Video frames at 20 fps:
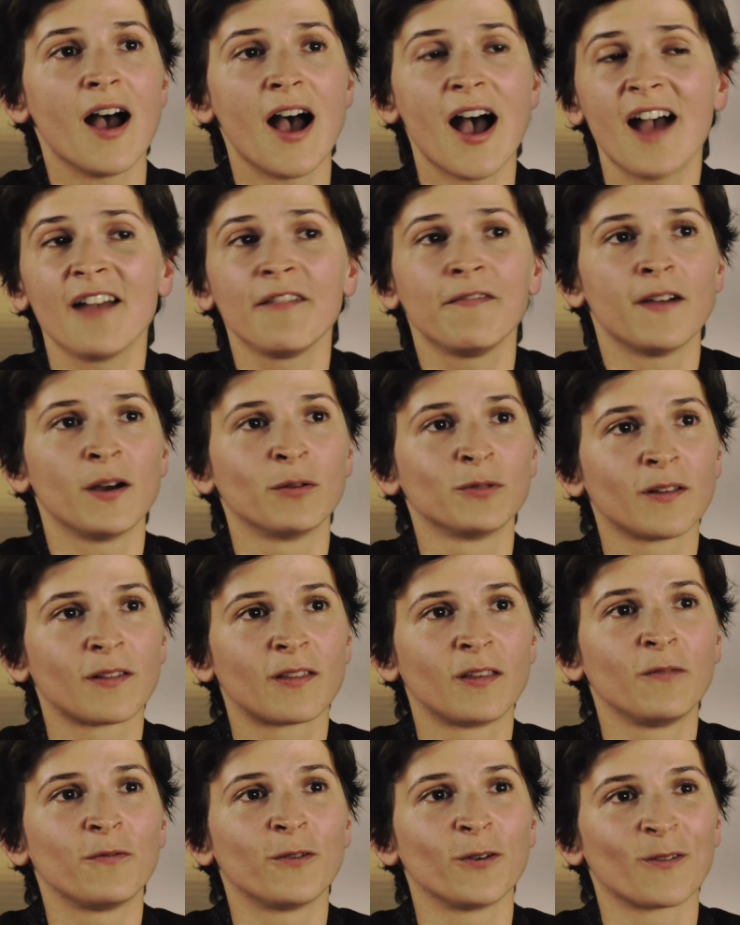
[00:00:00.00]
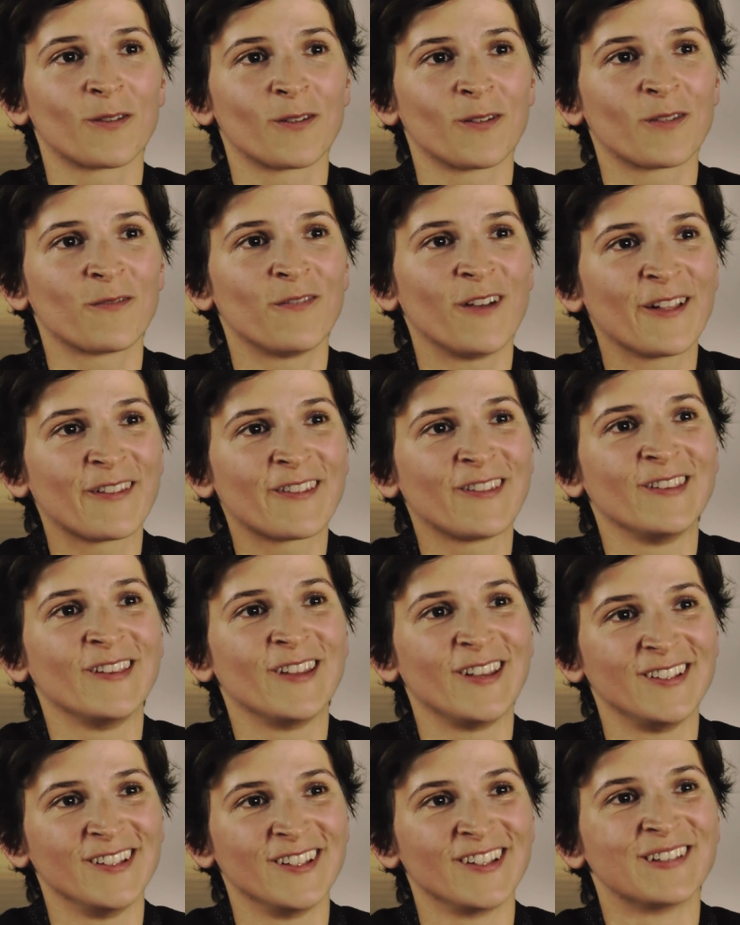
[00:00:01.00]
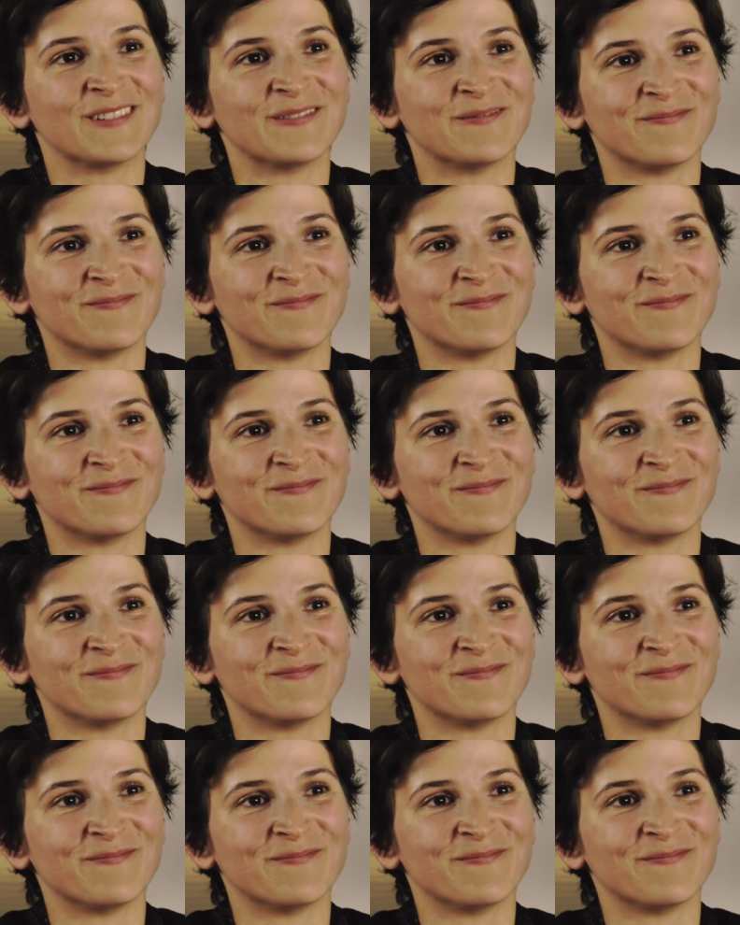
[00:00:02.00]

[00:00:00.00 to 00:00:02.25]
I found these differences fascinating.